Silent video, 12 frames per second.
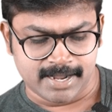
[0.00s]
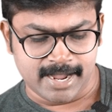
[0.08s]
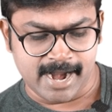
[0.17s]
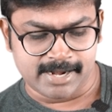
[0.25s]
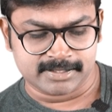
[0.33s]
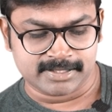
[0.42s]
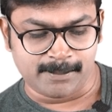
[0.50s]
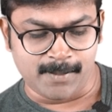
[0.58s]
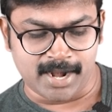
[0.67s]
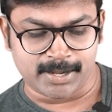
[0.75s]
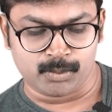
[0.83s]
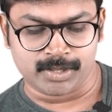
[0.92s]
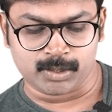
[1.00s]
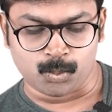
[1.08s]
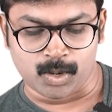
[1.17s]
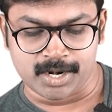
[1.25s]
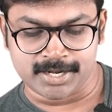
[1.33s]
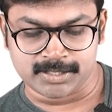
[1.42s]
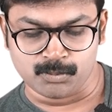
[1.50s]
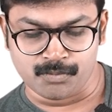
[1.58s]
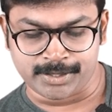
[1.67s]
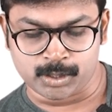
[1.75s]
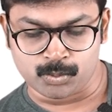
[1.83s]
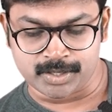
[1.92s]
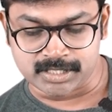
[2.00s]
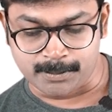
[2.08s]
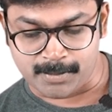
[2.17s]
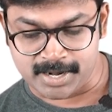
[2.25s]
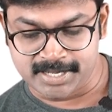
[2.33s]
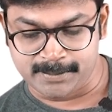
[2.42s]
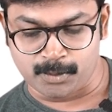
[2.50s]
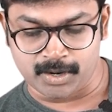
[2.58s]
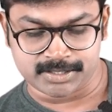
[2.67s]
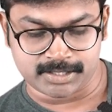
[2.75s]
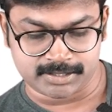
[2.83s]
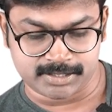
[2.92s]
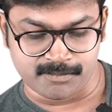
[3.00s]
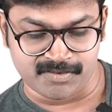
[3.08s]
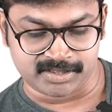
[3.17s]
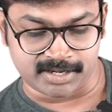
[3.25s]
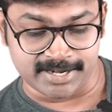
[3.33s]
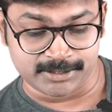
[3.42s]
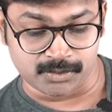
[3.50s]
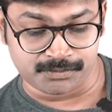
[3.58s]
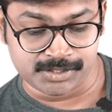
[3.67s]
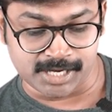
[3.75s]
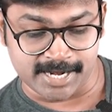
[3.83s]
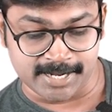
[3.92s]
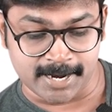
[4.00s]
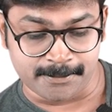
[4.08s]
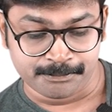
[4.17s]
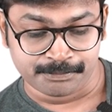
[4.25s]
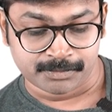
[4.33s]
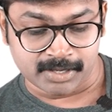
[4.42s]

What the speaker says: And some argue that the world is moving towards a multipolar system with rise of China,